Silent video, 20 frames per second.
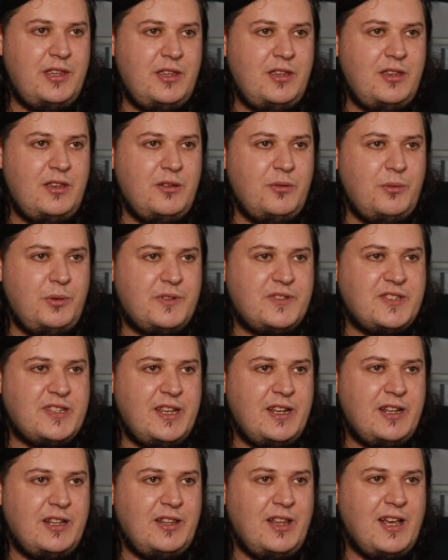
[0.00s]
you would have
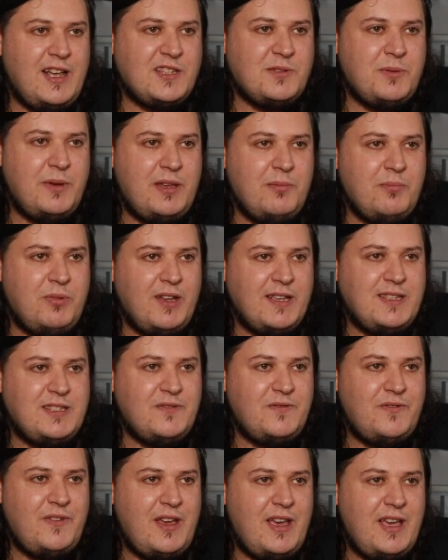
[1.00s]
seen it last week in place
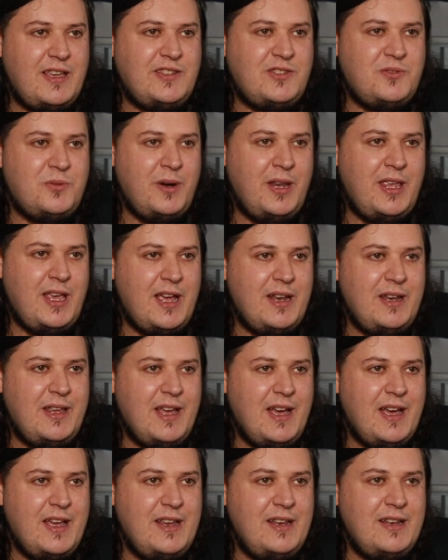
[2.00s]
of Ace
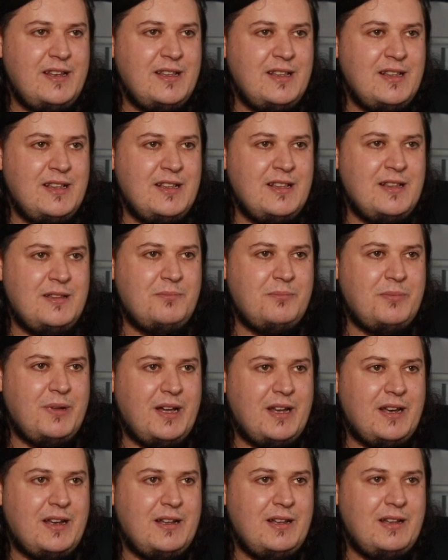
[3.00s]
2088.
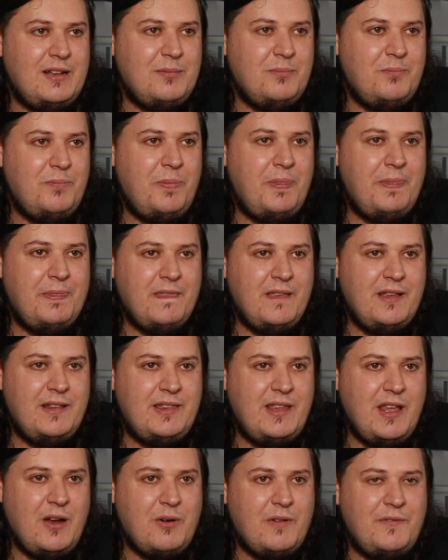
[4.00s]
But
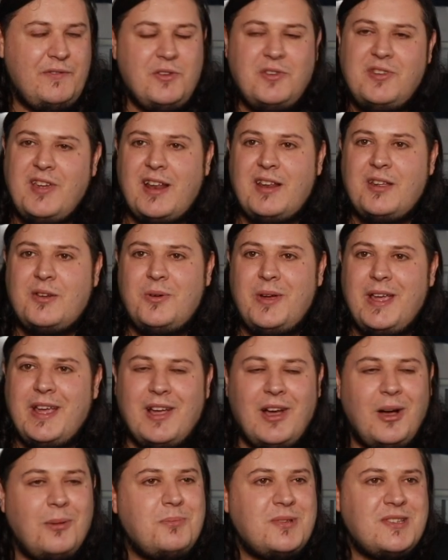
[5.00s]
there are a few technical
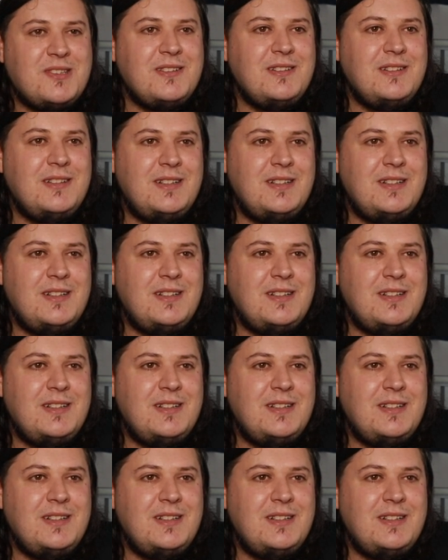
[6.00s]
hiccups.